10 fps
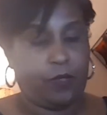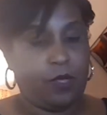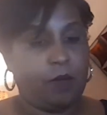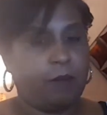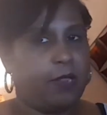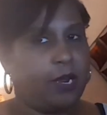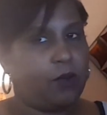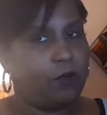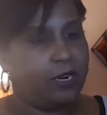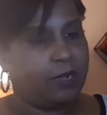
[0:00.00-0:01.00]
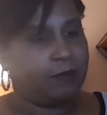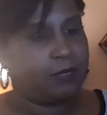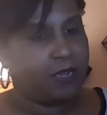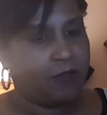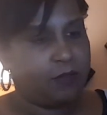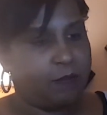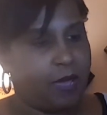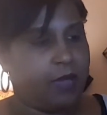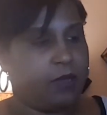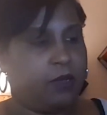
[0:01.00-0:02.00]
But they're holding themselves
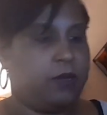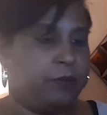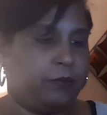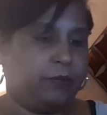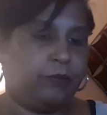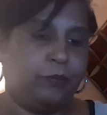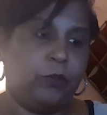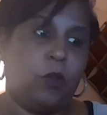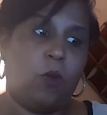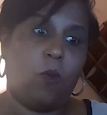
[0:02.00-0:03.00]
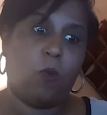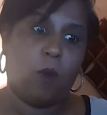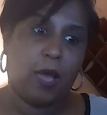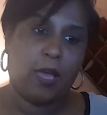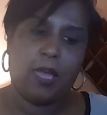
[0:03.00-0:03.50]
back. Why?